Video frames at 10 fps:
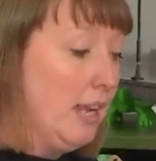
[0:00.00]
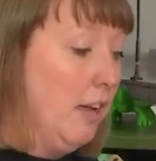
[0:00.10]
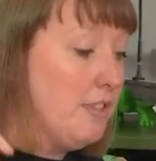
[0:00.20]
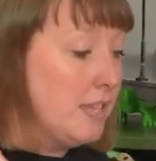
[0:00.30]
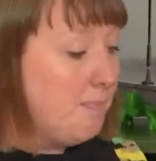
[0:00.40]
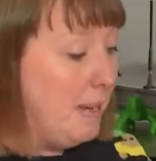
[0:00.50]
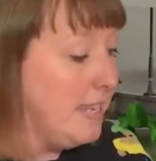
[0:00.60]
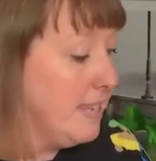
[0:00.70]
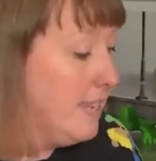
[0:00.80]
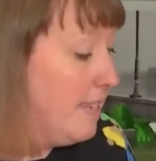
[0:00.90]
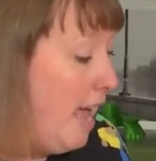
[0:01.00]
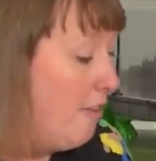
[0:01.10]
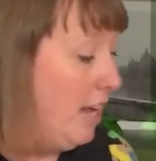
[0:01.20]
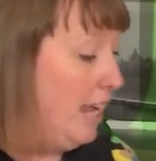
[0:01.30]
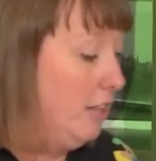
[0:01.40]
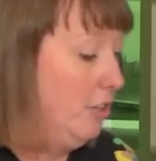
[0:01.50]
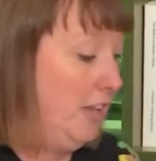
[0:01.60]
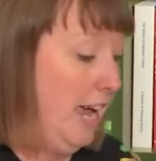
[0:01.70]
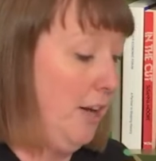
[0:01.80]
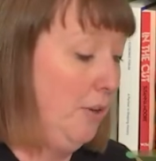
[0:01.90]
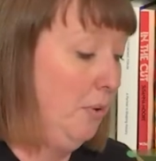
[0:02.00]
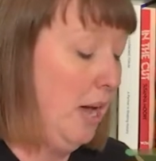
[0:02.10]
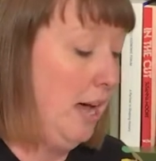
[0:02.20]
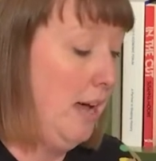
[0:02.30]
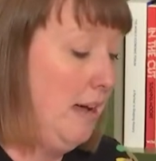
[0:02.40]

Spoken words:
I'd love to speak to Sarah Hill now,